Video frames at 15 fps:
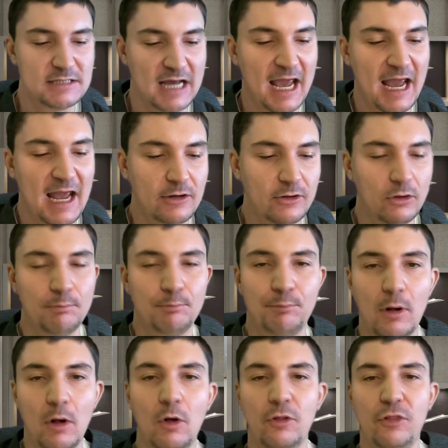to handle
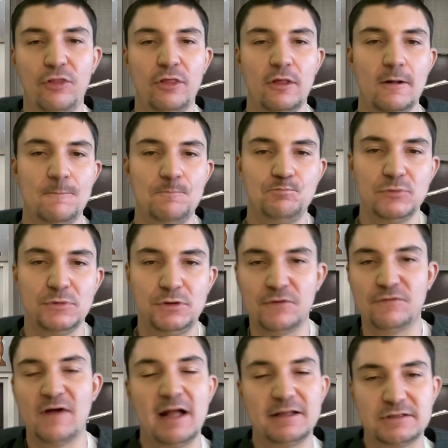both
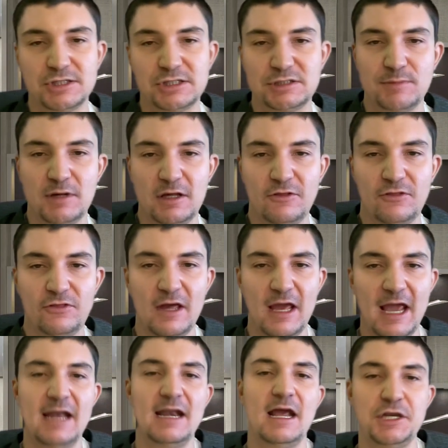DeVonta Smith
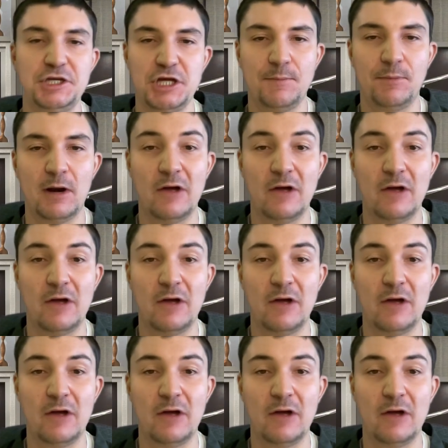and A.J.